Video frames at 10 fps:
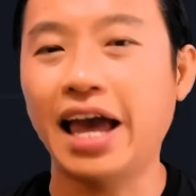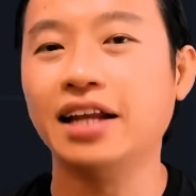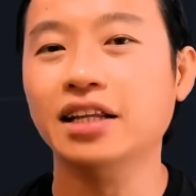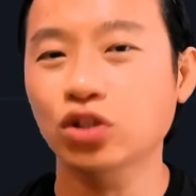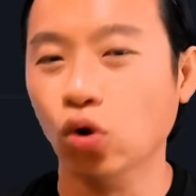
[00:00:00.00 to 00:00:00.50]

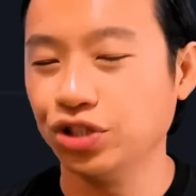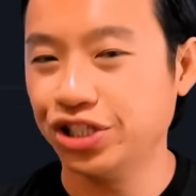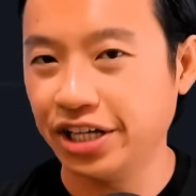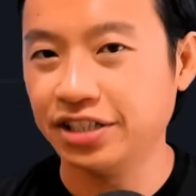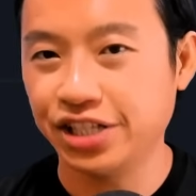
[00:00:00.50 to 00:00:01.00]
and the
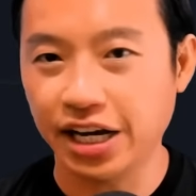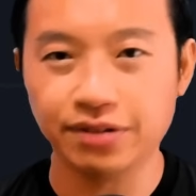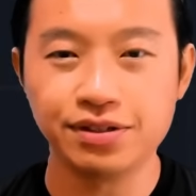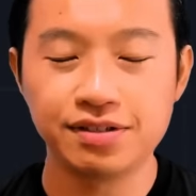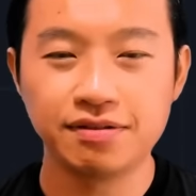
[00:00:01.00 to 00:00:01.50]
Donchian
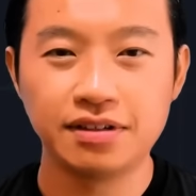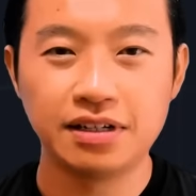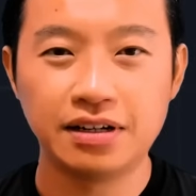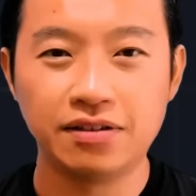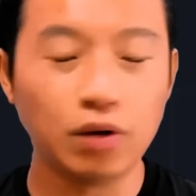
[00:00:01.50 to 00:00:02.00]
channels,
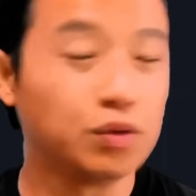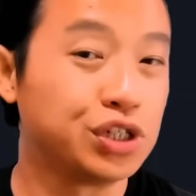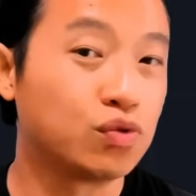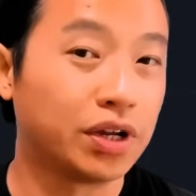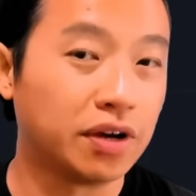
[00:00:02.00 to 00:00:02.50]

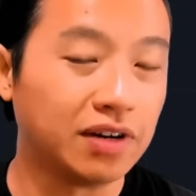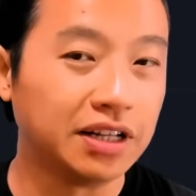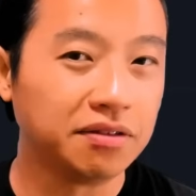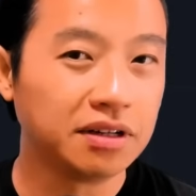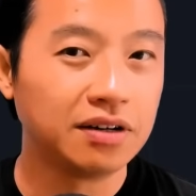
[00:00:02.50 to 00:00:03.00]
right? Which is what you
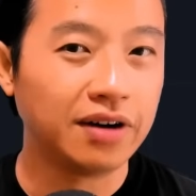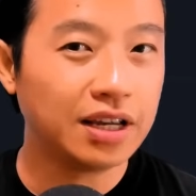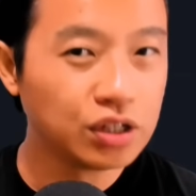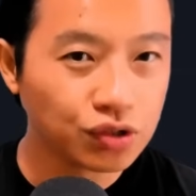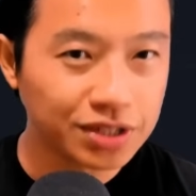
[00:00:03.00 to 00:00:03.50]
have learned, right?